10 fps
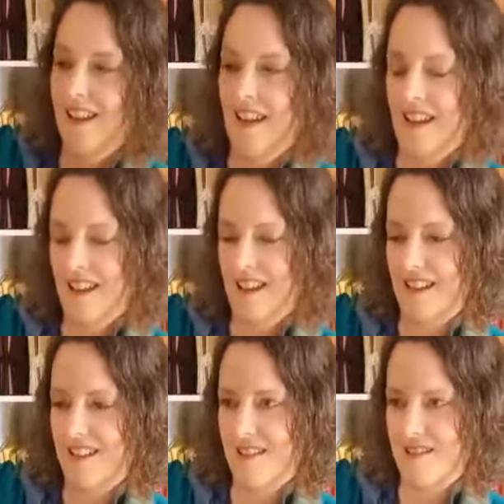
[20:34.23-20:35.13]

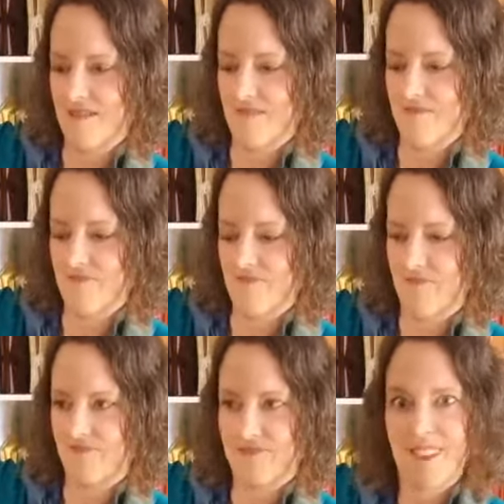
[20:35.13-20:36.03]
and I'm
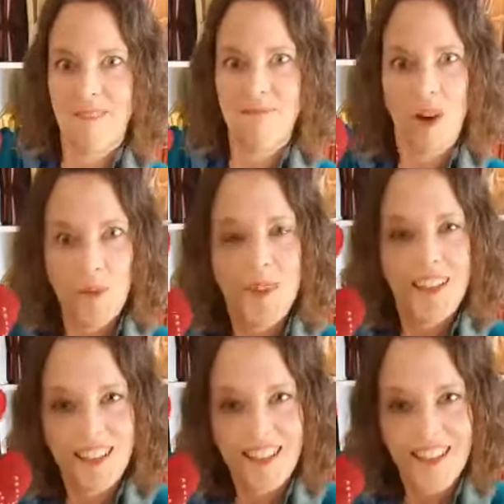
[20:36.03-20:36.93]

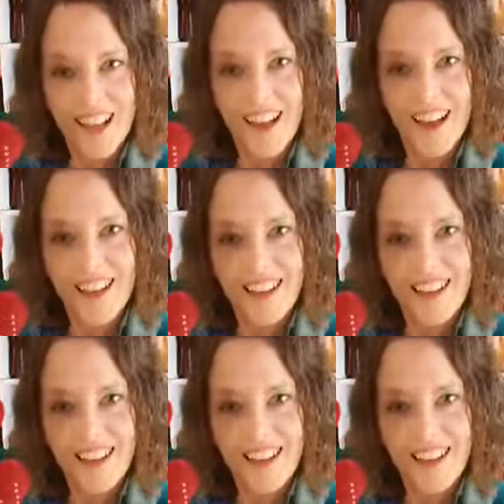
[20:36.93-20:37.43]
hoping that